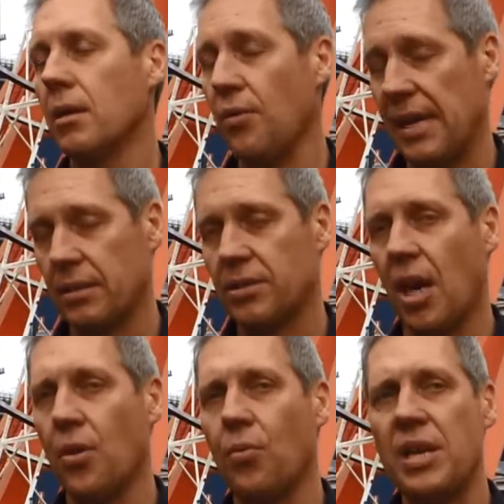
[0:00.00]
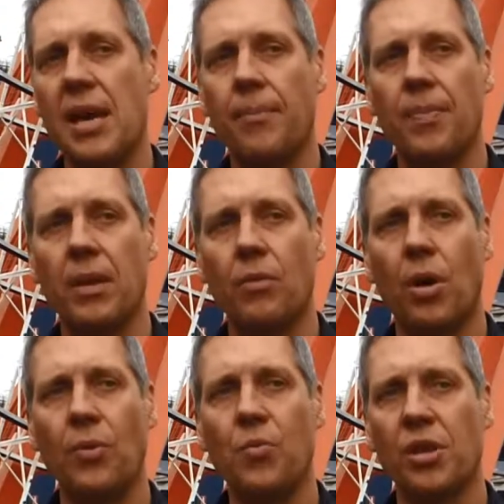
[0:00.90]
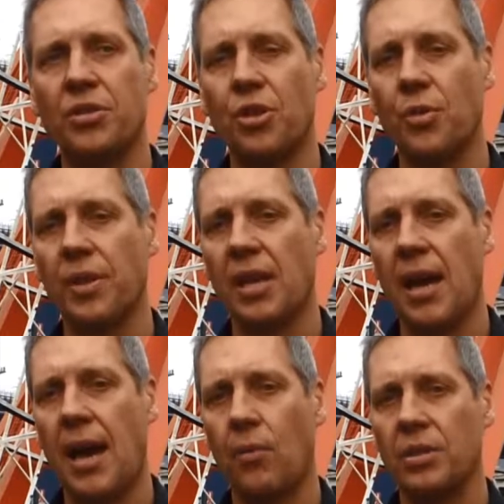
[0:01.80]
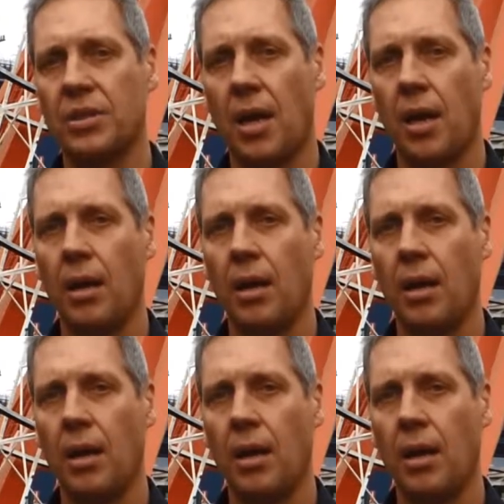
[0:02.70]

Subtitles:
Correct. So what we wanted to do with the car was